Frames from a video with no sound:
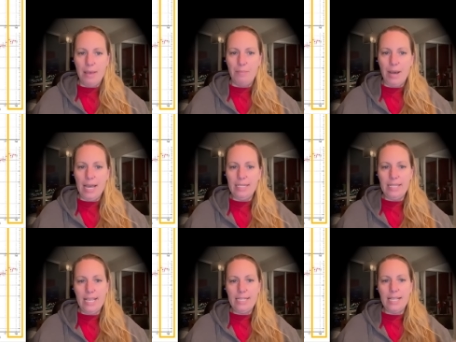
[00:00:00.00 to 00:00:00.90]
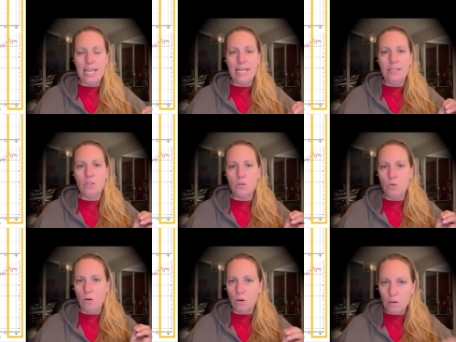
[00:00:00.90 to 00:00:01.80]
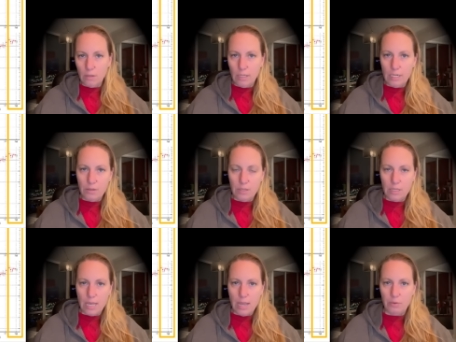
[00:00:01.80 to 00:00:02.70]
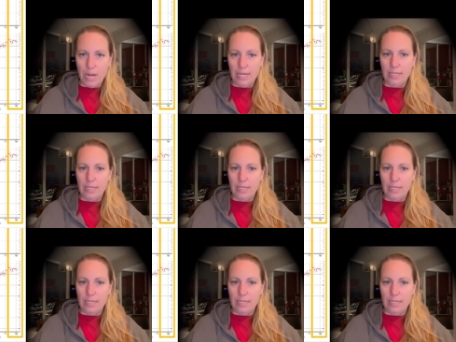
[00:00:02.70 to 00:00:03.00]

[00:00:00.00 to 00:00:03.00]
but they say it's too early to say right